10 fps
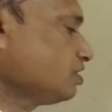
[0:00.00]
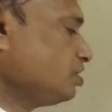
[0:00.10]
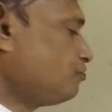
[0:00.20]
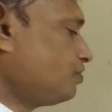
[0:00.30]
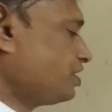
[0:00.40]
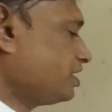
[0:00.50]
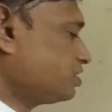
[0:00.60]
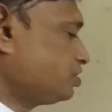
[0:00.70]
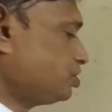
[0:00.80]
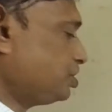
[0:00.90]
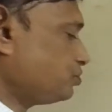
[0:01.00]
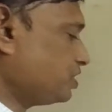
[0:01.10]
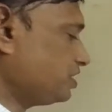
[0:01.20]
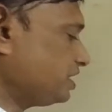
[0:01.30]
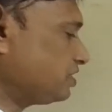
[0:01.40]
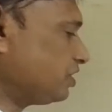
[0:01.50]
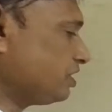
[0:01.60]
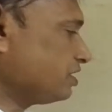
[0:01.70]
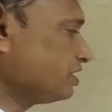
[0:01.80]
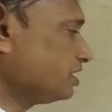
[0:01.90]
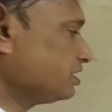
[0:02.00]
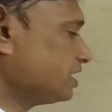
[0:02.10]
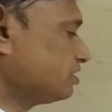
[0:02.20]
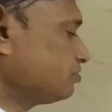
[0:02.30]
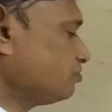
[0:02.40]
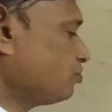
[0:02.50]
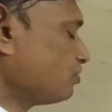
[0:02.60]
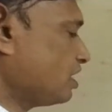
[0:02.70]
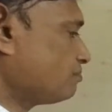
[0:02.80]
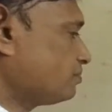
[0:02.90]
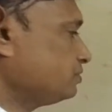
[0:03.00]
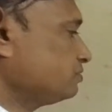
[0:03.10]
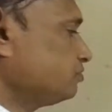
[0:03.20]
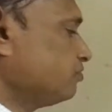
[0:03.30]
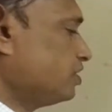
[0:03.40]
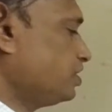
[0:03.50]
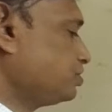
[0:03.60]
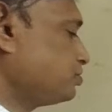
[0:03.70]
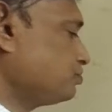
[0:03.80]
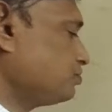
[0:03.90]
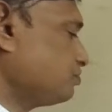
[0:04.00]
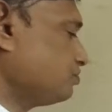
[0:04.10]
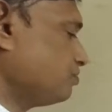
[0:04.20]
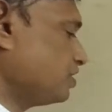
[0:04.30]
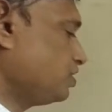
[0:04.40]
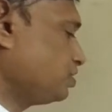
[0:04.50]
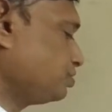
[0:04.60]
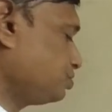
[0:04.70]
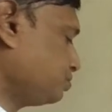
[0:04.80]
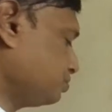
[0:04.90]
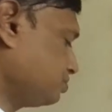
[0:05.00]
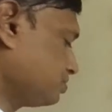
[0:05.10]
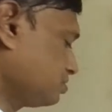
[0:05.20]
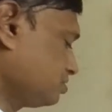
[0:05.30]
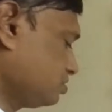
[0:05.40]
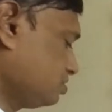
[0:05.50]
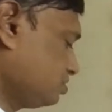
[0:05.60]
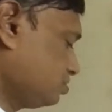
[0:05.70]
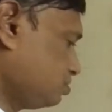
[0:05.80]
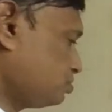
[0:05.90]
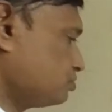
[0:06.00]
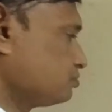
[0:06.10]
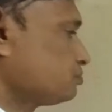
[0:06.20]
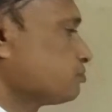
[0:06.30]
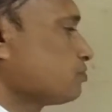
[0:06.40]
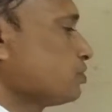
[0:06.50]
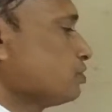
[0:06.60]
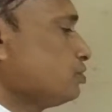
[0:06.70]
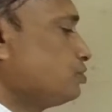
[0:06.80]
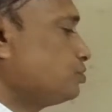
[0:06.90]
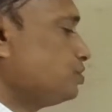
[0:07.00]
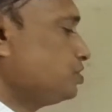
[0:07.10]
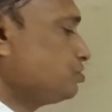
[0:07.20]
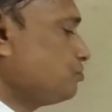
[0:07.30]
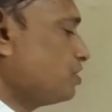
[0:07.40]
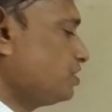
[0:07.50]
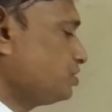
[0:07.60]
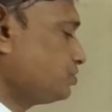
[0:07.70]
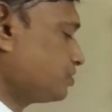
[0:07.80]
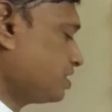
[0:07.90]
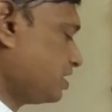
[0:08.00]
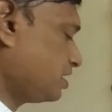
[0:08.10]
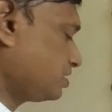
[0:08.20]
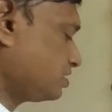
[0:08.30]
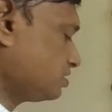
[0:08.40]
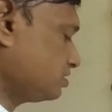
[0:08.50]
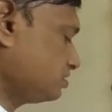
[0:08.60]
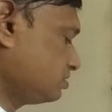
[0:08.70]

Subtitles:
If we take T2 and T3, then what will happen? 1 into 1 into 2, 2. 2 into 1 into character